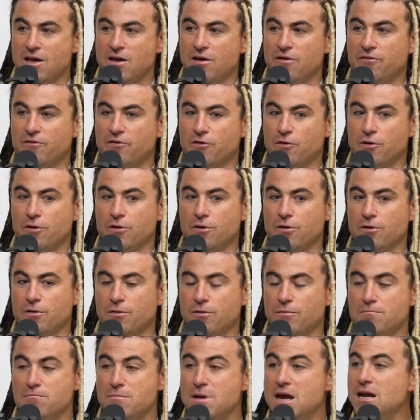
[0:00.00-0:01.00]
for
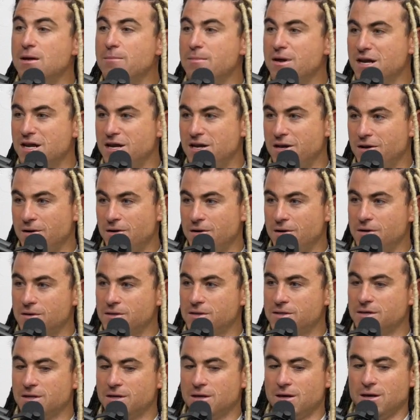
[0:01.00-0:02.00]
many, many
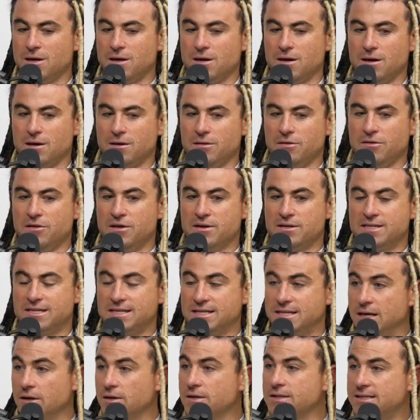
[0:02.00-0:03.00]
years, the
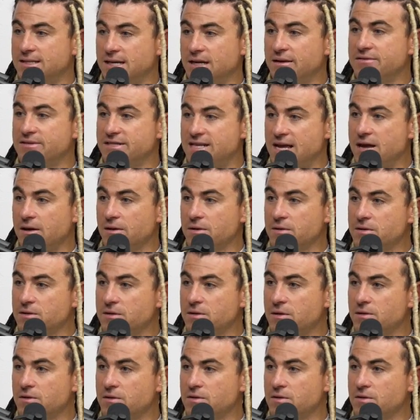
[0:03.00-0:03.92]
skill set of sales.